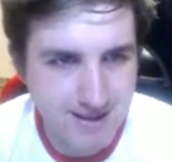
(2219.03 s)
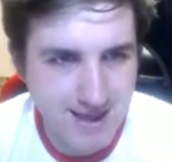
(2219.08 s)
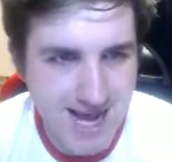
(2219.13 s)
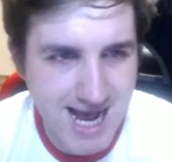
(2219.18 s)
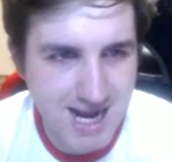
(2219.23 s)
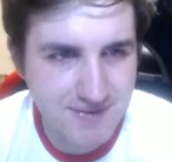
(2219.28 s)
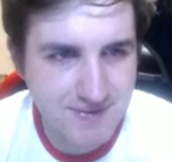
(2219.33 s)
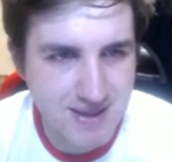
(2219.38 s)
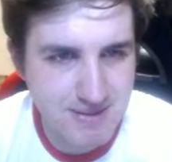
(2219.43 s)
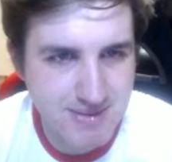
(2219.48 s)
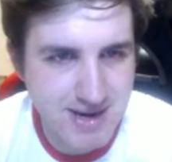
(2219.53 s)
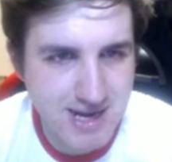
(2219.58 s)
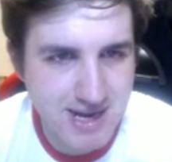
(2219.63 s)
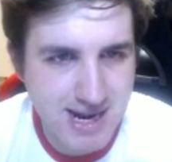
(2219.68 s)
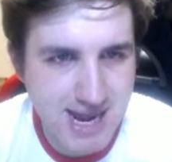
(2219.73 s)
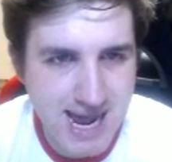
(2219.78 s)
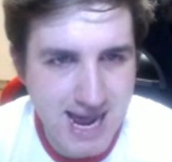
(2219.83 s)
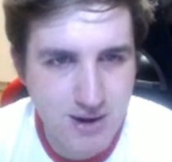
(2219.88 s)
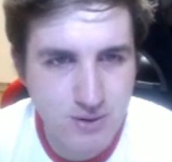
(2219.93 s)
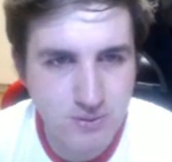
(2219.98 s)
add them in
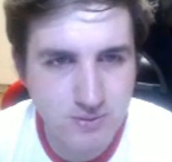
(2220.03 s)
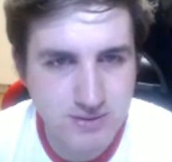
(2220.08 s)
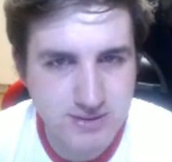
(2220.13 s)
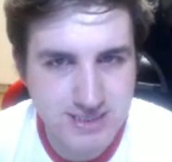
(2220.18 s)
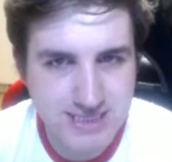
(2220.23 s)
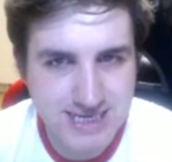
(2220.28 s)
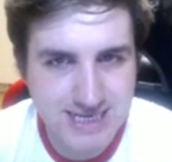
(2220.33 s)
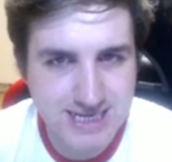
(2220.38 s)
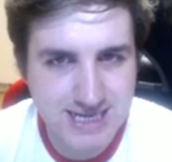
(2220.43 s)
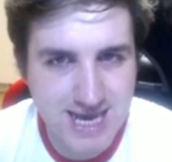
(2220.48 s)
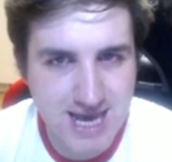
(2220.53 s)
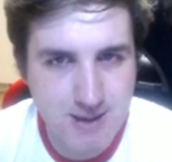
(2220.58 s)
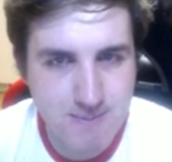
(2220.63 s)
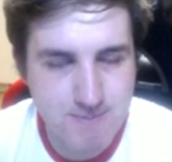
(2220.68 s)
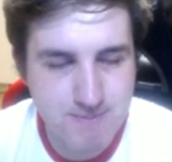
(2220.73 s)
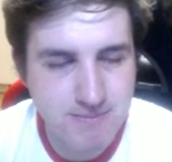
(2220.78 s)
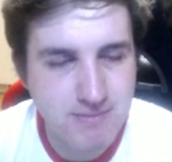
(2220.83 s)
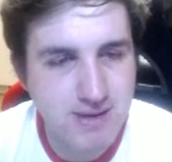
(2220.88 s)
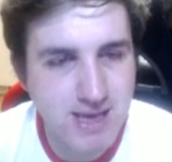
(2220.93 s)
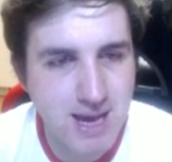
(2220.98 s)
now. CDM,
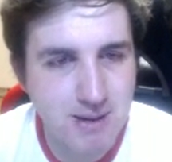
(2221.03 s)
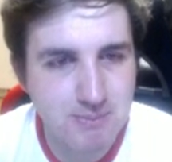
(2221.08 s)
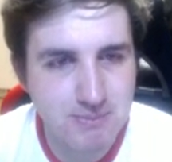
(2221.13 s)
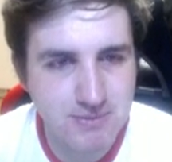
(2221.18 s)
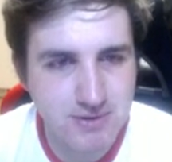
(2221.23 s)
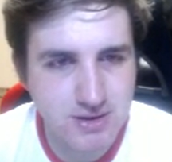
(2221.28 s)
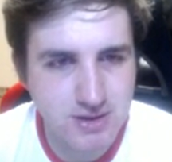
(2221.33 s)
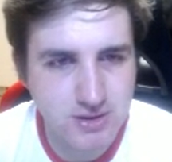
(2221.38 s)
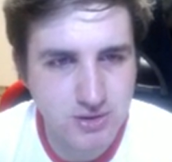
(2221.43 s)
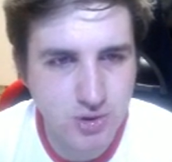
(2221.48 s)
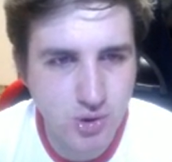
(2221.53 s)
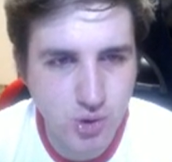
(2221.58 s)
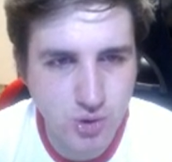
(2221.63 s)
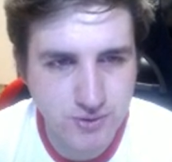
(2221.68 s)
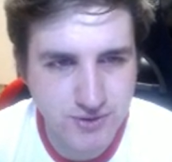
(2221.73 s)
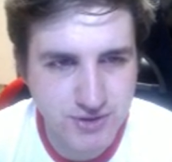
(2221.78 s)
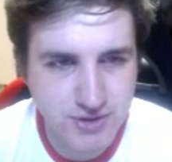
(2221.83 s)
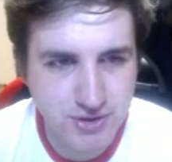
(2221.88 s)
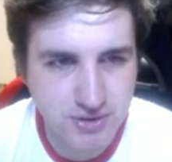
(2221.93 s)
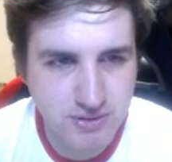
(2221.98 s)
yep, yeah, cool,
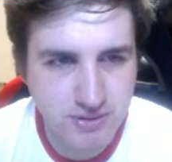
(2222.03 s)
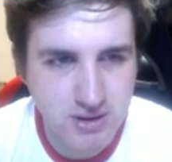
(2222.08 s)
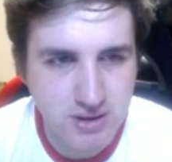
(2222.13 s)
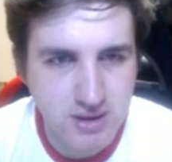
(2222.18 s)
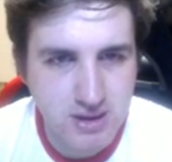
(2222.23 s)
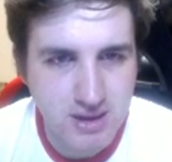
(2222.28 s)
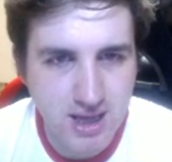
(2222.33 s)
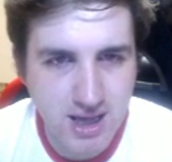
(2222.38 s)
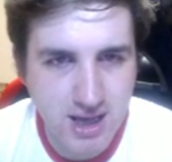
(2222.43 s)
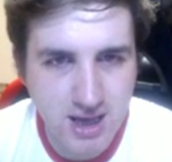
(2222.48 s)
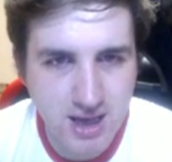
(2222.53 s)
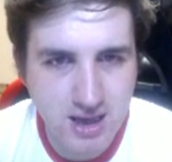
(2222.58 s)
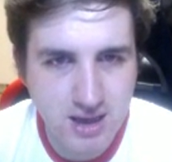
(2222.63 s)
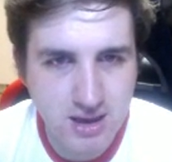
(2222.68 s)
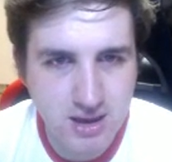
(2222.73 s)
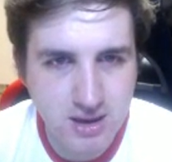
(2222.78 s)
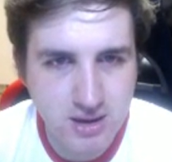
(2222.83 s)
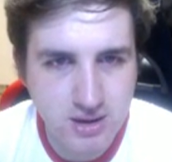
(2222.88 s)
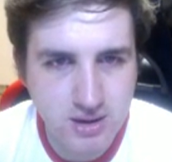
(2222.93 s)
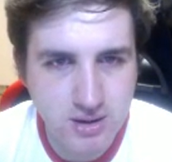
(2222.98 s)
done.
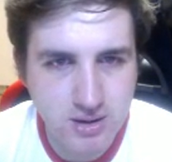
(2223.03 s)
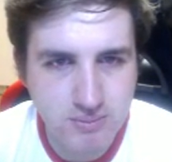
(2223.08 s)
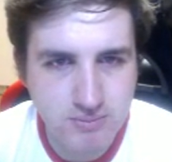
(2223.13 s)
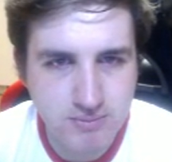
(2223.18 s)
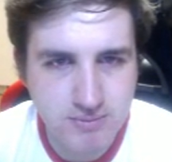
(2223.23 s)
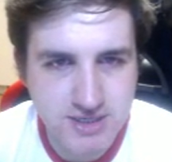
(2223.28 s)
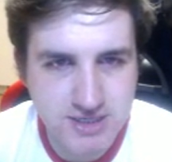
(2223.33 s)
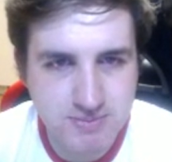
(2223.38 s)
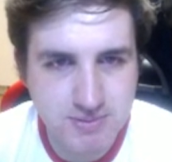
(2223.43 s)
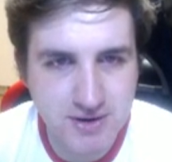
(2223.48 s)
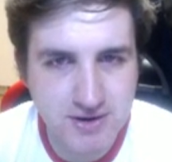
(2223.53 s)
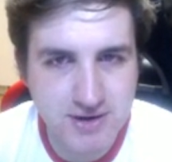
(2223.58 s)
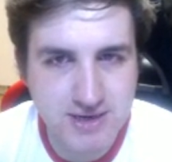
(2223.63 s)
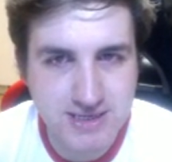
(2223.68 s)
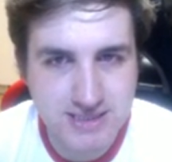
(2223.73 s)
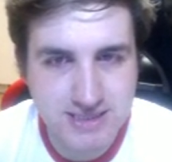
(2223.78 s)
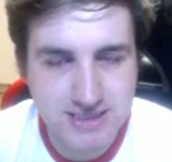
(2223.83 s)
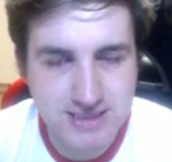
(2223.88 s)
Um, to be honest,